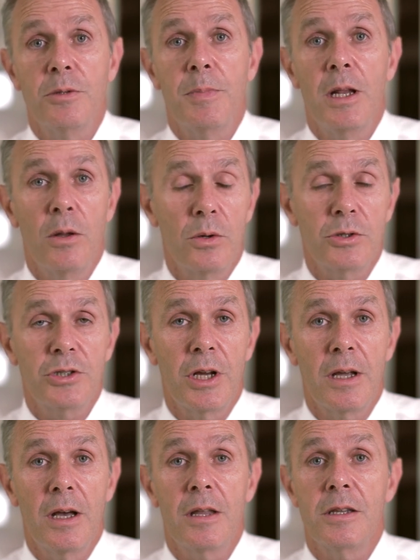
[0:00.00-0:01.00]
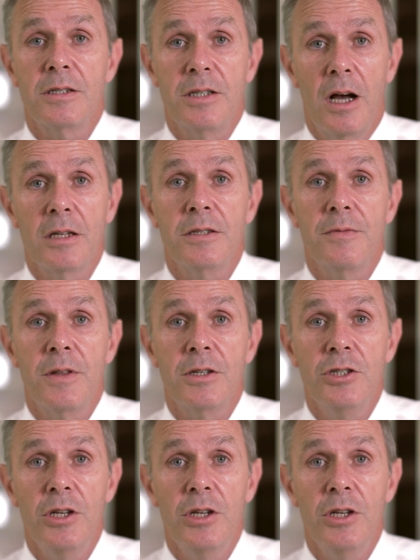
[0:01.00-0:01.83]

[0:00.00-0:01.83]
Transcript: be launching at the start of this